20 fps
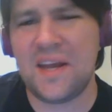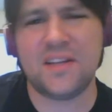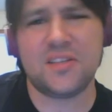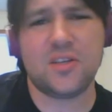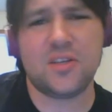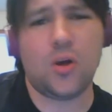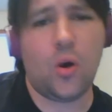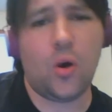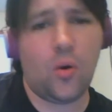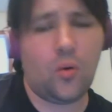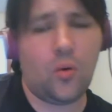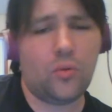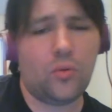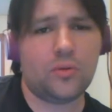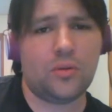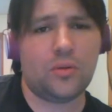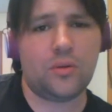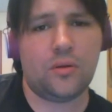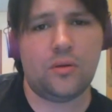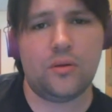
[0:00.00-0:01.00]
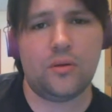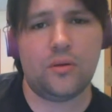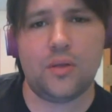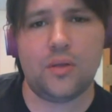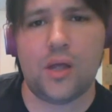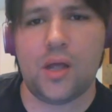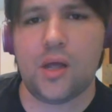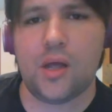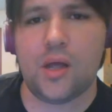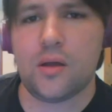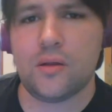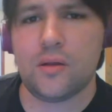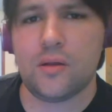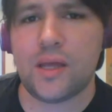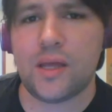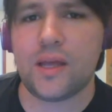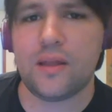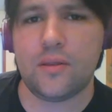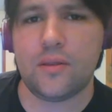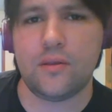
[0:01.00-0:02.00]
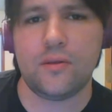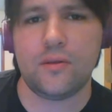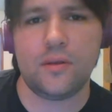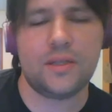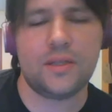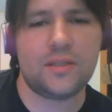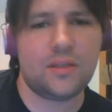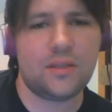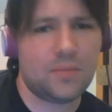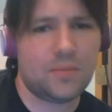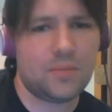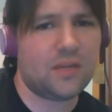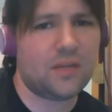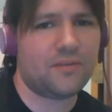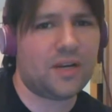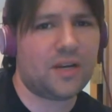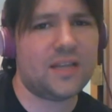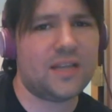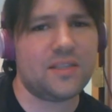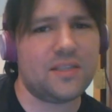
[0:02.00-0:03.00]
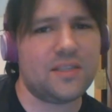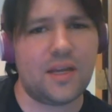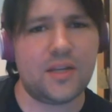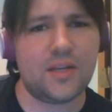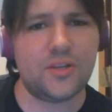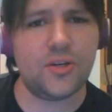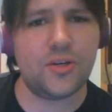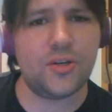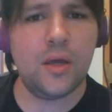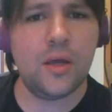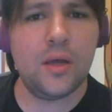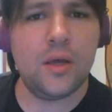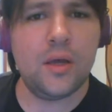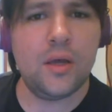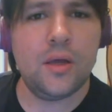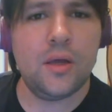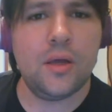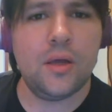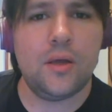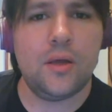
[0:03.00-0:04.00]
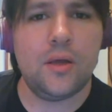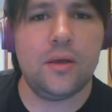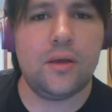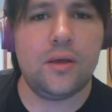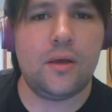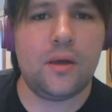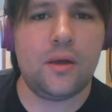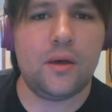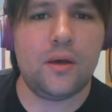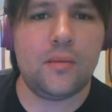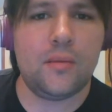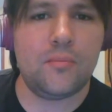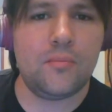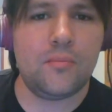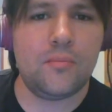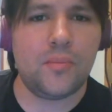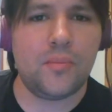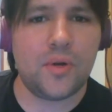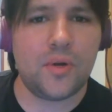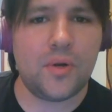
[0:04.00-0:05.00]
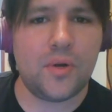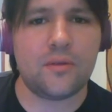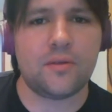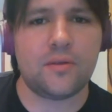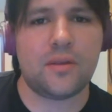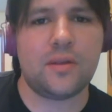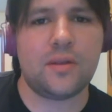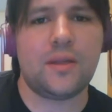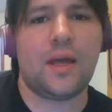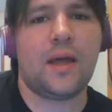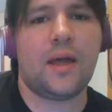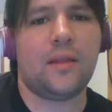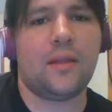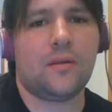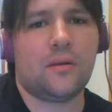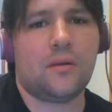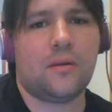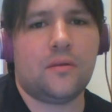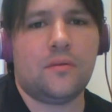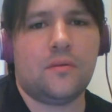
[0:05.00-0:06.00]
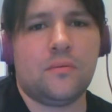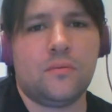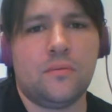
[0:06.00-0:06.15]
is cold, like it's in the middle of an ice age. But other than that, the